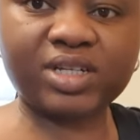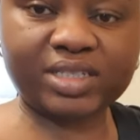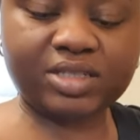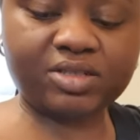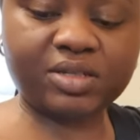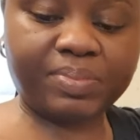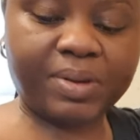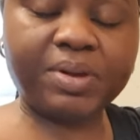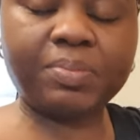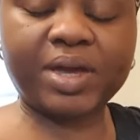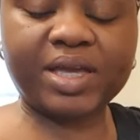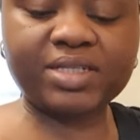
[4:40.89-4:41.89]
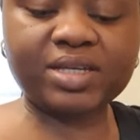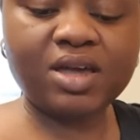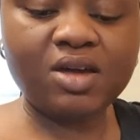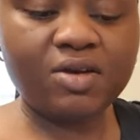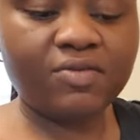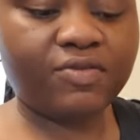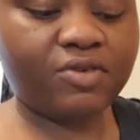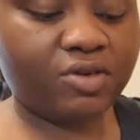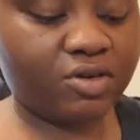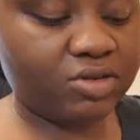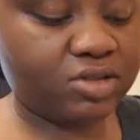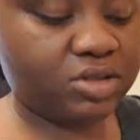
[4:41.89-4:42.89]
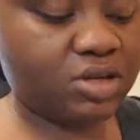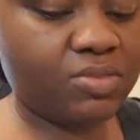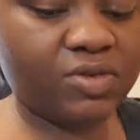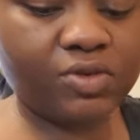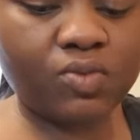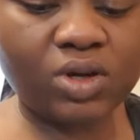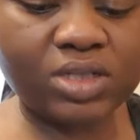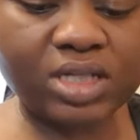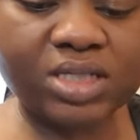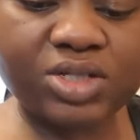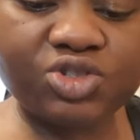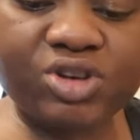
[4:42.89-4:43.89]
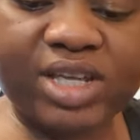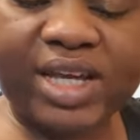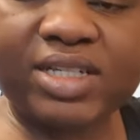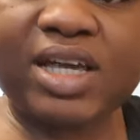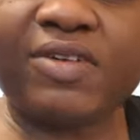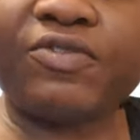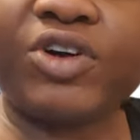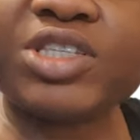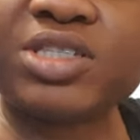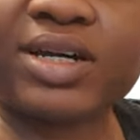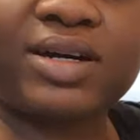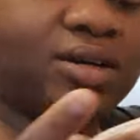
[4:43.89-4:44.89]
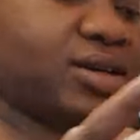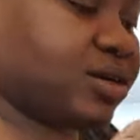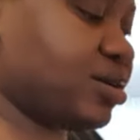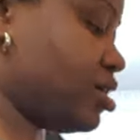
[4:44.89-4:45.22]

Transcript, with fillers: Just does the pepper paste for some of the water to drain out and for it to cook